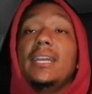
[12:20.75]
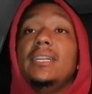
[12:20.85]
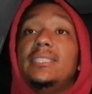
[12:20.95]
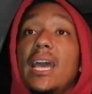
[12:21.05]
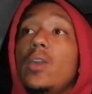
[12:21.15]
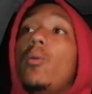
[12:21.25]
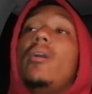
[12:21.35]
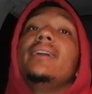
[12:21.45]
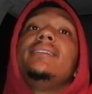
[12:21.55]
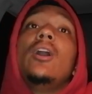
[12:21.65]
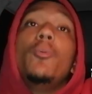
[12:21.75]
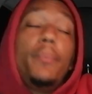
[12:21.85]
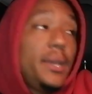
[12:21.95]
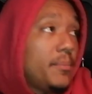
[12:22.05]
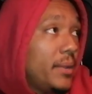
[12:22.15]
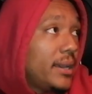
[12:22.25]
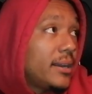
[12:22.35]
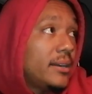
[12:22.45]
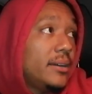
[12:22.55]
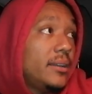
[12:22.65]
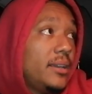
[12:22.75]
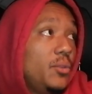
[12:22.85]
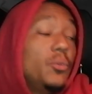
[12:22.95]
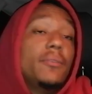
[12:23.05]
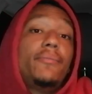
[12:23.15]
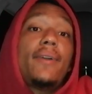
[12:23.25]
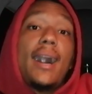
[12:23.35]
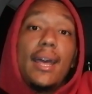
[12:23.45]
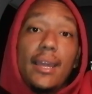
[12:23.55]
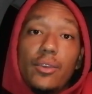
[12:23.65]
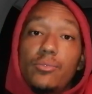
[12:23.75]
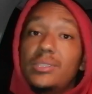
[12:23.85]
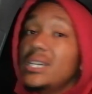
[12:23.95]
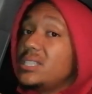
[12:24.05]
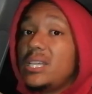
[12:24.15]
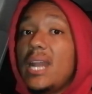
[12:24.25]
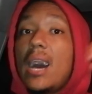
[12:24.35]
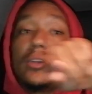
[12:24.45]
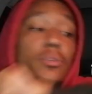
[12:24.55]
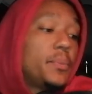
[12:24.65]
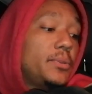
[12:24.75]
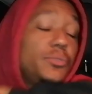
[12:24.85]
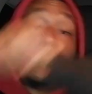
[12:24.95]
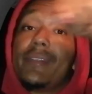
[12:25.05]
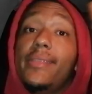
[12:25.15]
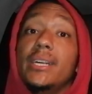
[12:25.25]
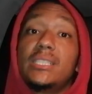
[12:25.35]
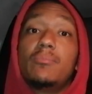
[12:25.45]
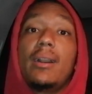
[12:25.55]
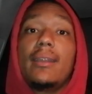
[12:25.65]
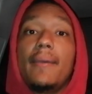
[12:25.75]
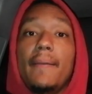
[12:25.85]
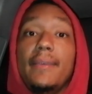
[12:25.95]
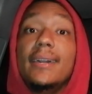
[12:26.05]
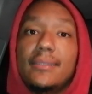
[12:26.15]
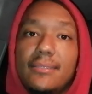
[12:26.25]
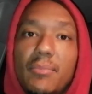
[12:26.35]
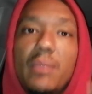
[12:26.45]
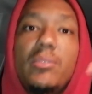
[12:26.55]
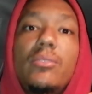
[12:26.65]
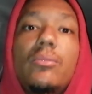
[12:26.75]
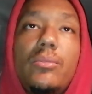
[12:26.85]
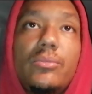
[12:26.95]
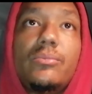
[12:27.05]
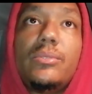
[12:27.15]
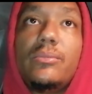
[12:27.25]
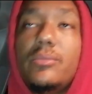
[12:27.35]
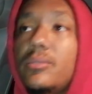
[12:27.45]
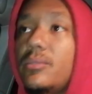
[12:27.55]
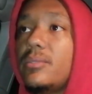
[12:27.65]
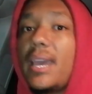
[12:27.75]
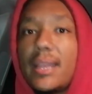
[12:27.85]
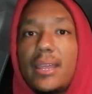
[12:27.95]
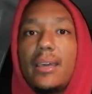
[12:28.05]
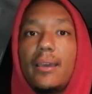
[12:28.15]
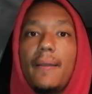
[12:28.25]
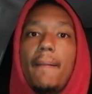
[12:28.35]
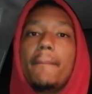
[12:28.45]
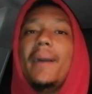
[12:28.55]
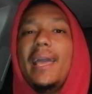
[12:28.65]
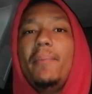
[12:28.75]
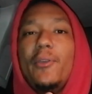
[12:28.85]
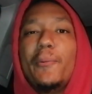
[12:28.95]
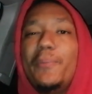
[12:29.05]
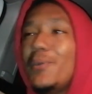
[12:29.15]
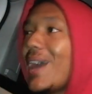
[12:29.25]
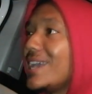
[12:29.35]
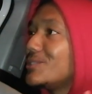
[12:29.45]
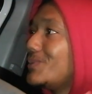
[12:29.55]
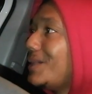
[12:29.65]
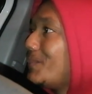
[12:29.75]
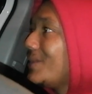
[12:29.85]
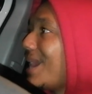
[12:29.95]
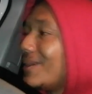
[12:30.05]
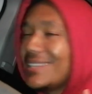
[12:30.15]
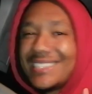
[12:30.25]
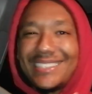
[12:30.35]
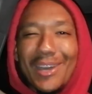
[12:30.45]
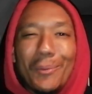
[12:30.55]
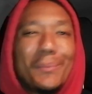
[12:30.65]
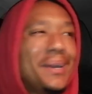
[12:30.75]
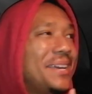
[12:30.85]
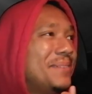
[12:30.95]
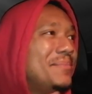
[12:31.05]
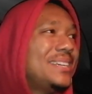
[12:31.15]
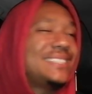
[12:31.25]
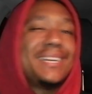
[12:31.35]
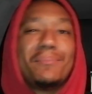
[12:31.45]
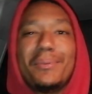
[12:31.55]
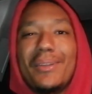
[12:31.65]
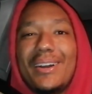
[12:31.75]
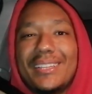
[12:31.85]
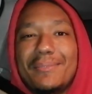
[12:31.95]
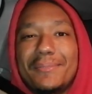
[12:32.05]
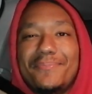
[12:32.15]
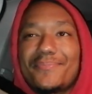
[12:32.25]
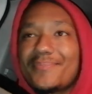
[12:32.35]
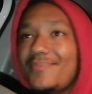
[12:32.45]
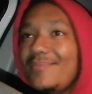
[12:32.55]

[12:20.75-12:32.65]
Shaney Jay, you are a dope beatmaker you like you just know how to produce for this month. Yet maybe you you you'll get there. Maybe you you guys will put out a dope mixtape. You know what I mean?